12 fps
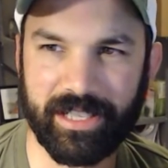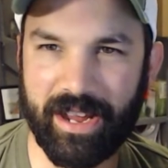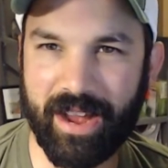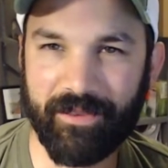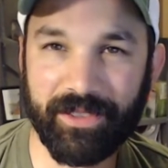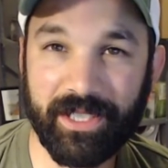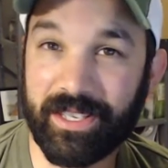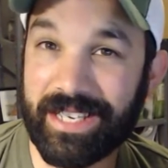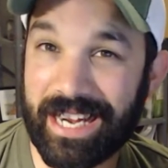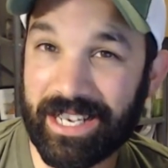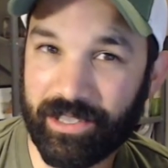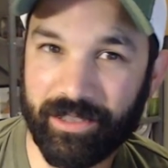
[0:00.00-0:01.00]
Now, I haven't seen the
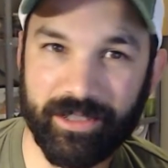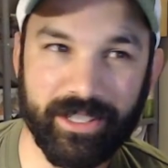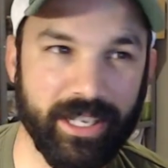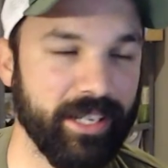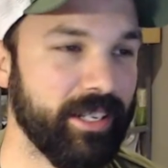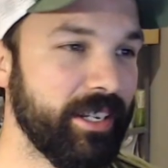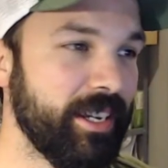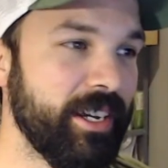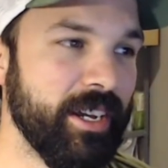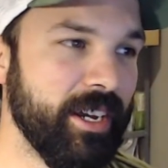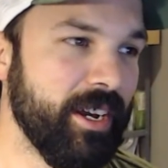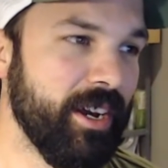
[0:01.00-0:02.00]
textures yet
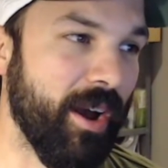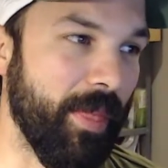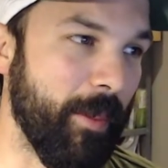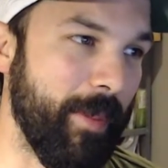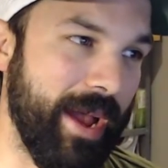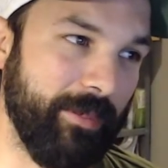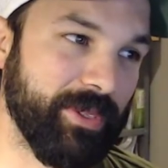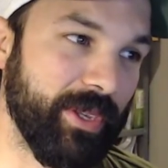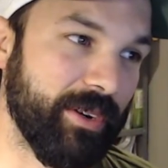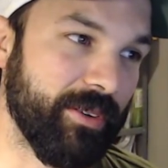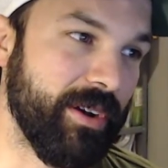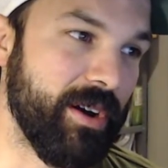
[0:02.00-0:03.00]
on the map, so I
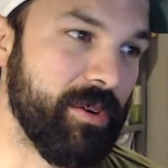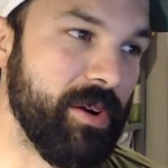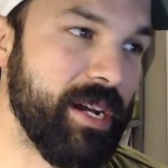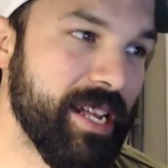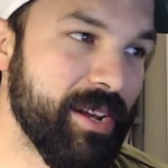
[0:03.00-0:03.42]
don't know